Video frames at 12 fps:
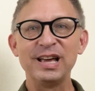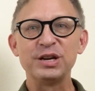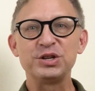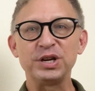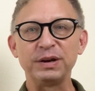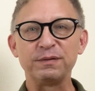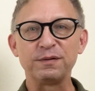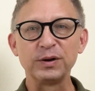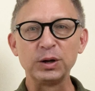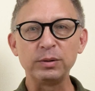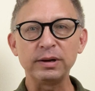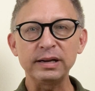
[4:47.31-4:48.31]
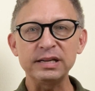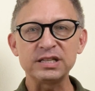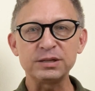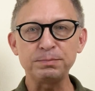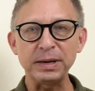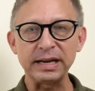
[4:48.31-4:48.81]
She fluently
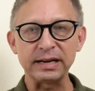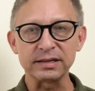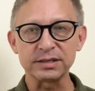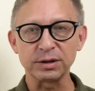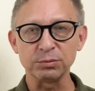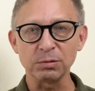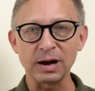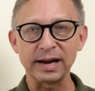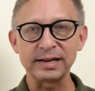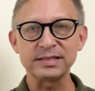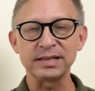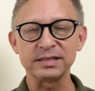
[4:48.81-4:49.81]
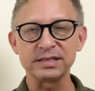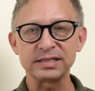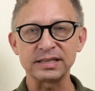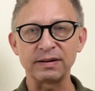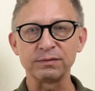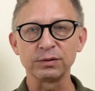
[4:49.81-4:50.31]
speaks and writes in
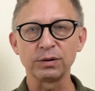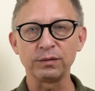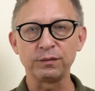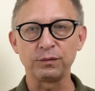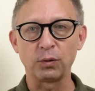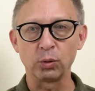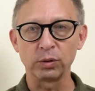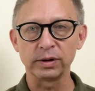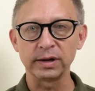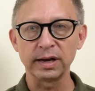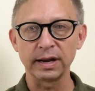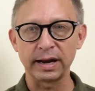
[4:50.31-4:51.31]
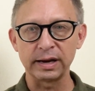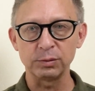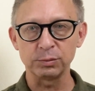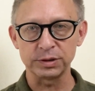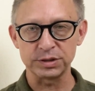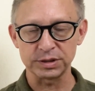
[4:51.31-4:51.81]
several foreign
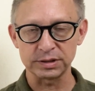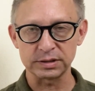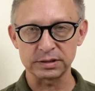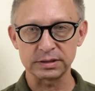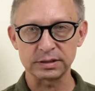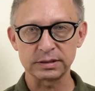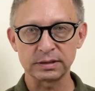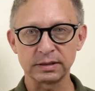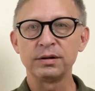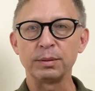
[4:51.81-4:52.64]
languages.